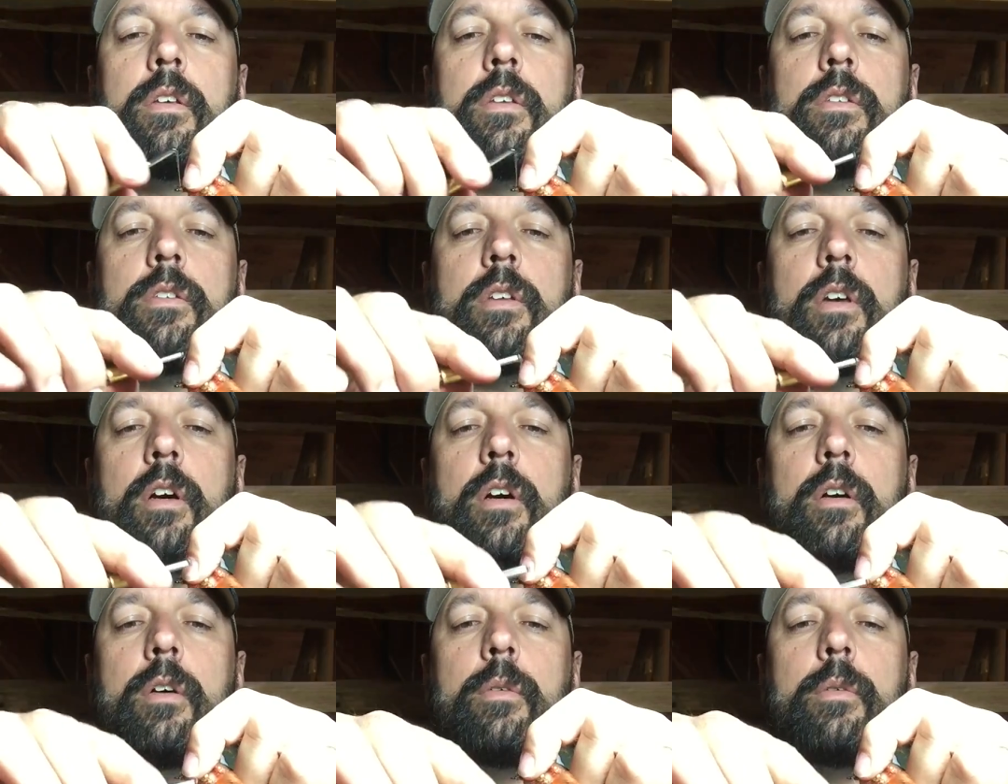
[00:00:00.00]

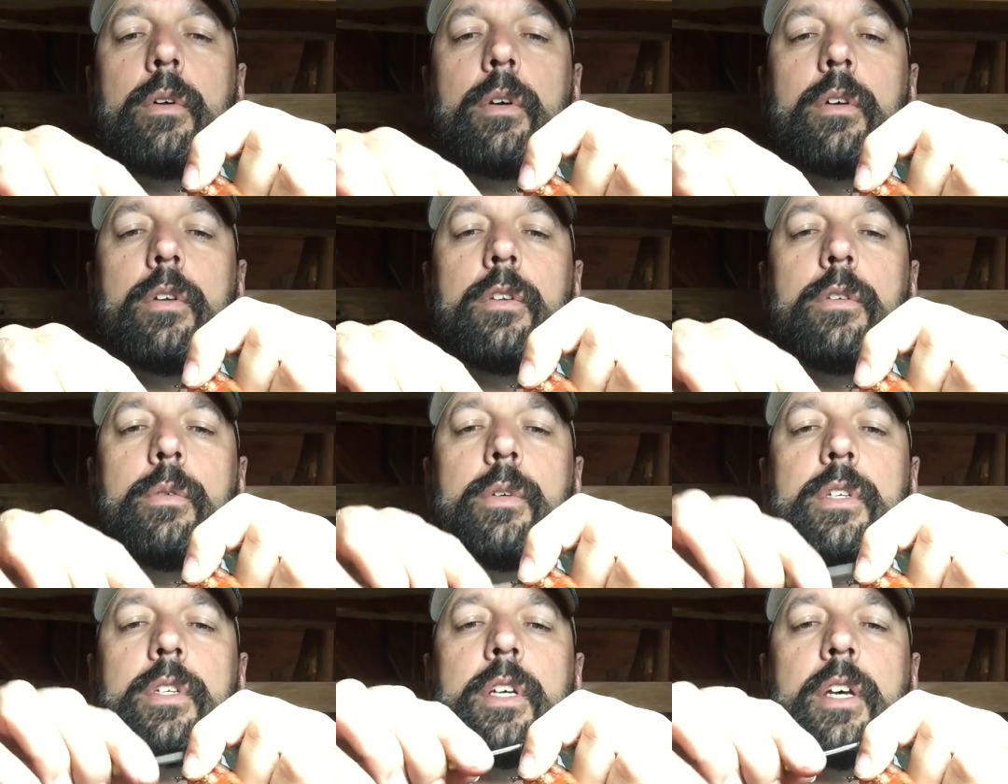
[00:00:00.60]
So we're going
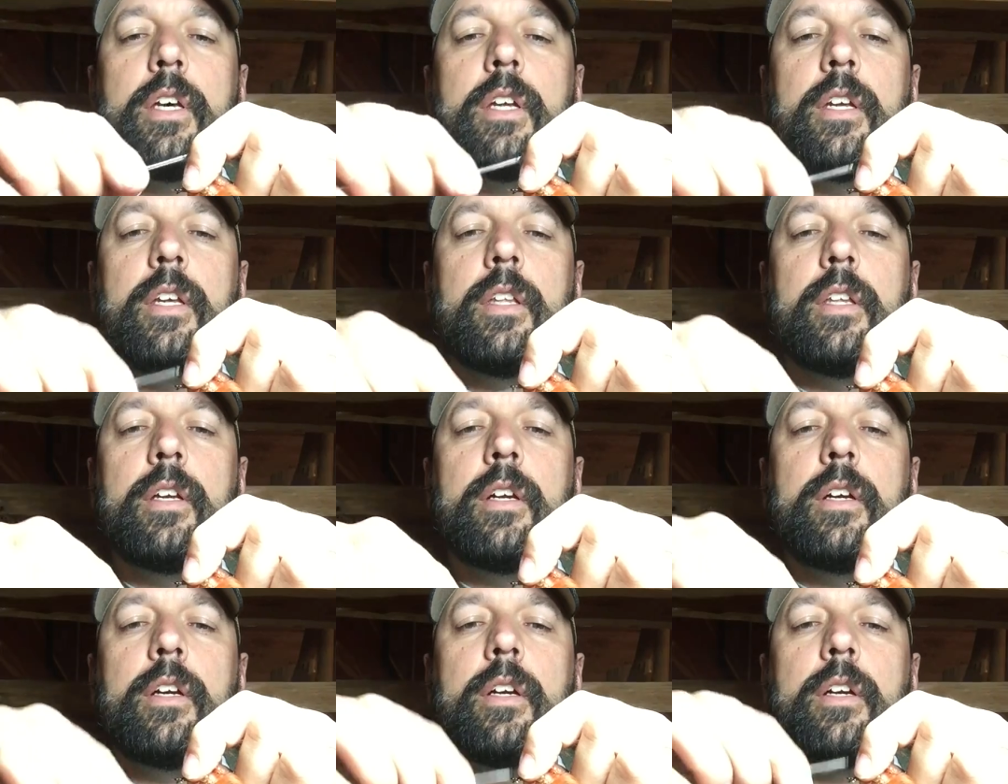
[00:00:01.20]
to twist that in
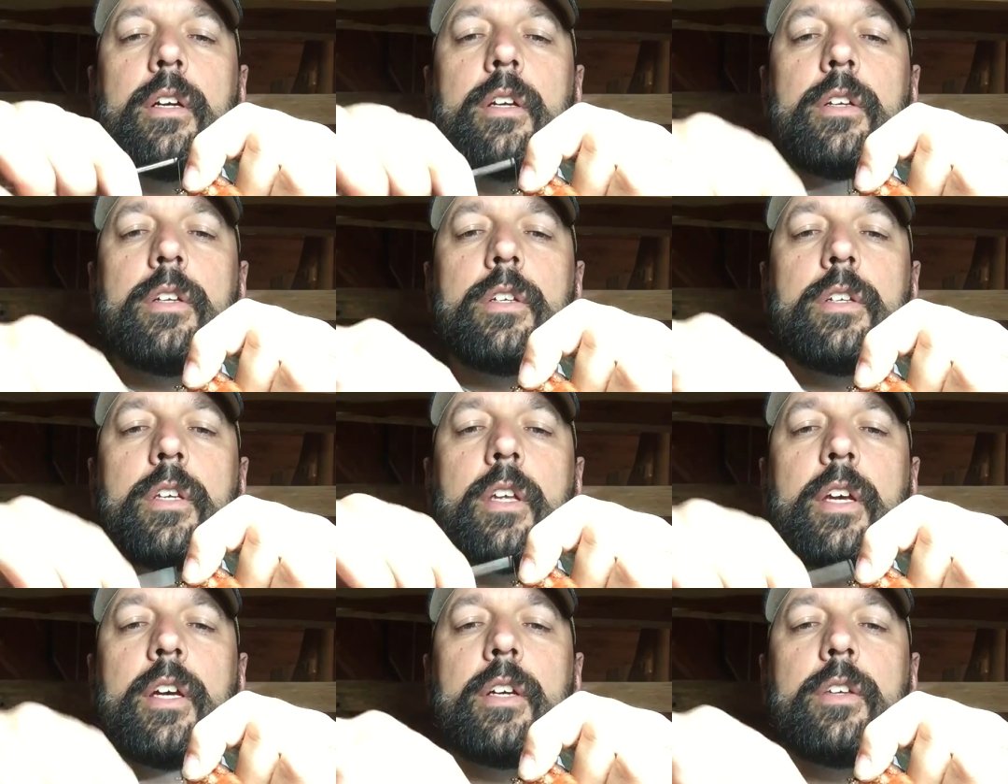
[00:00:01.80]
there
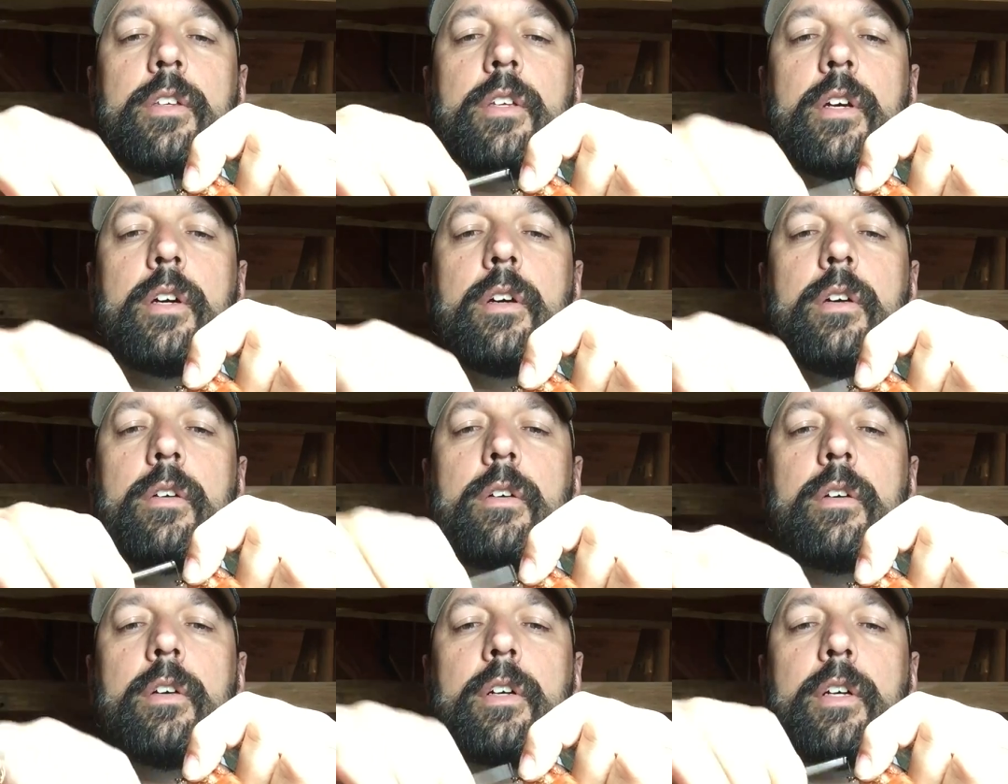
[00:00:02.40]
just like
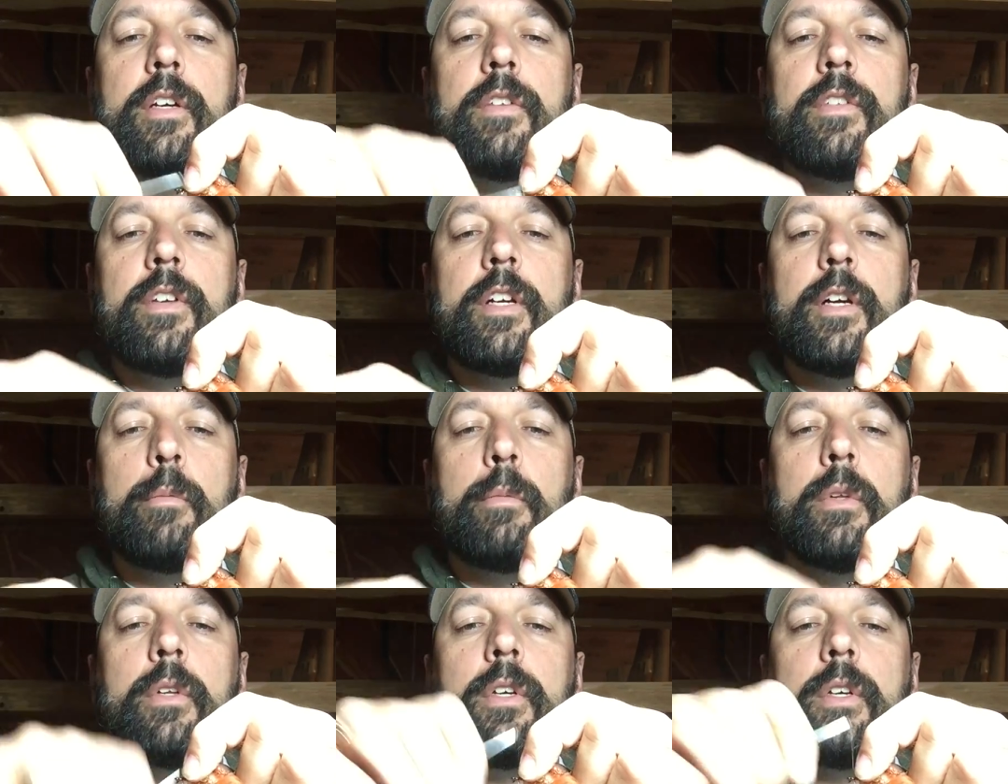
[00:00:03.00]
so. Give it a
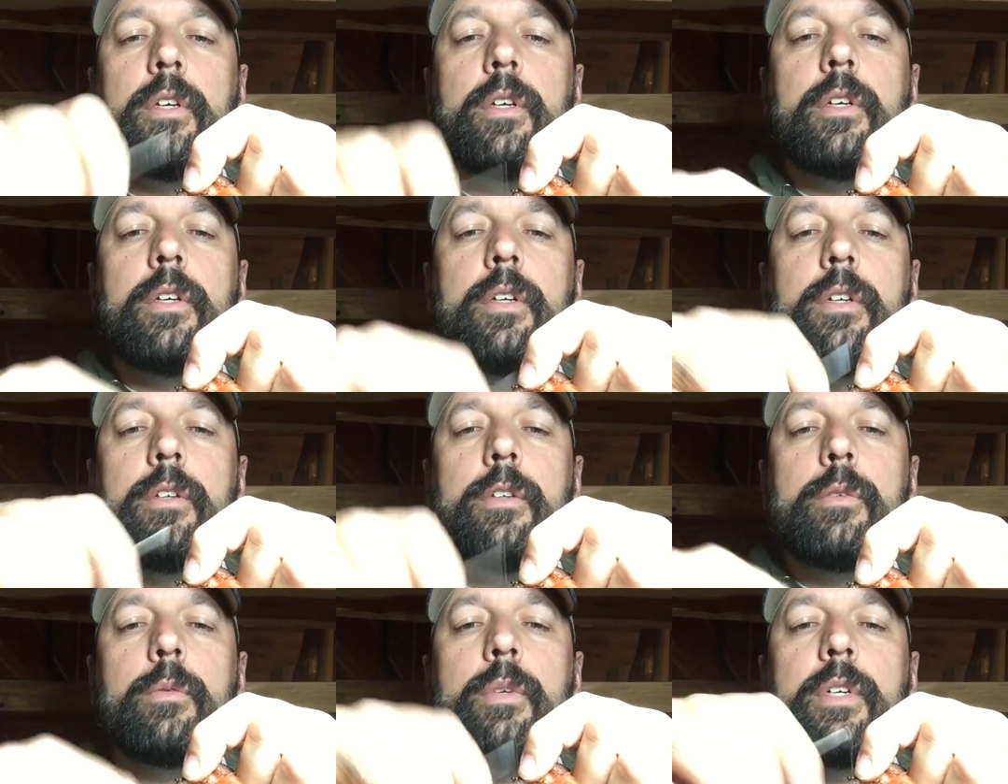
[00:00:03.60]
couple of
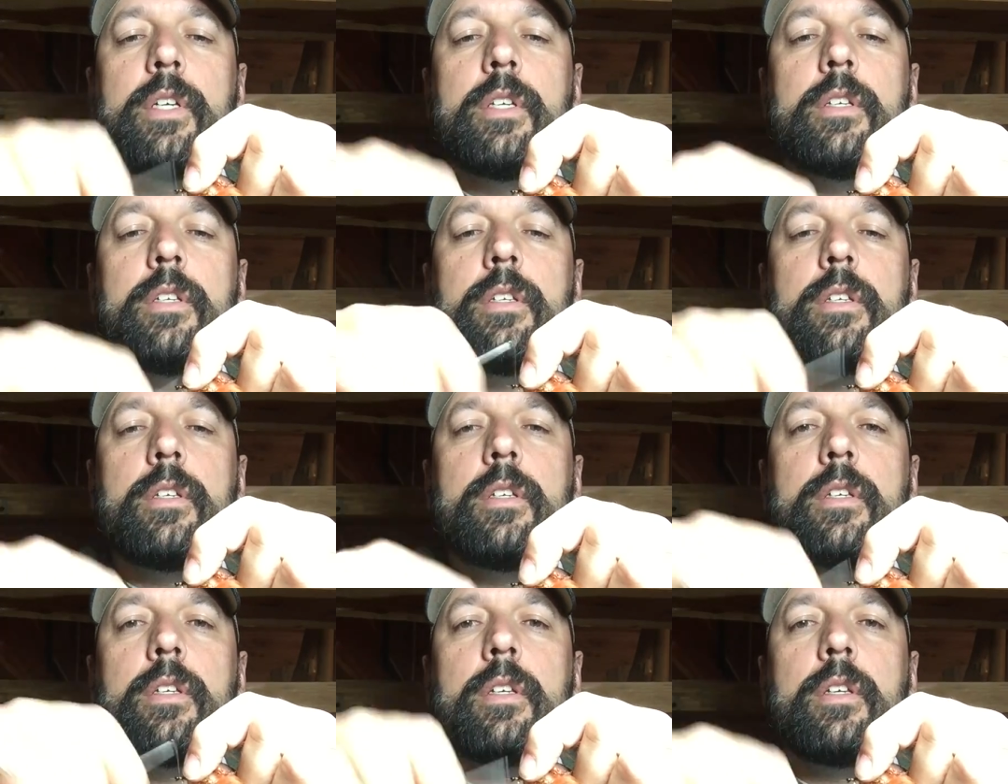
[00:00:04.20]
good
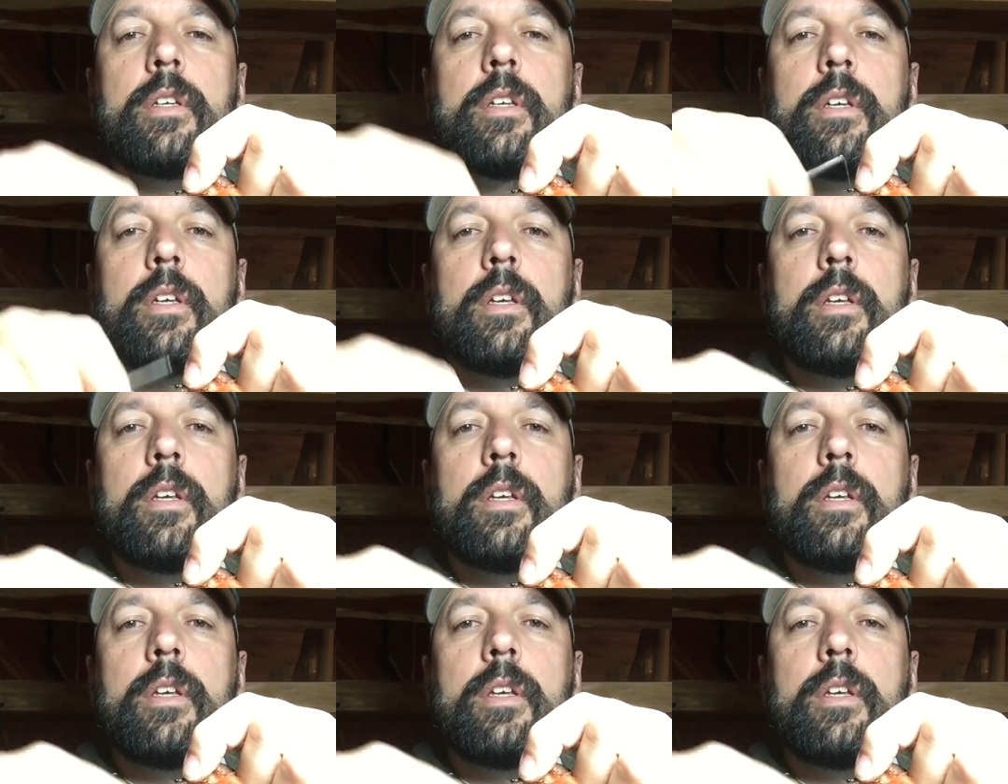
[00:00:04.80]
twists.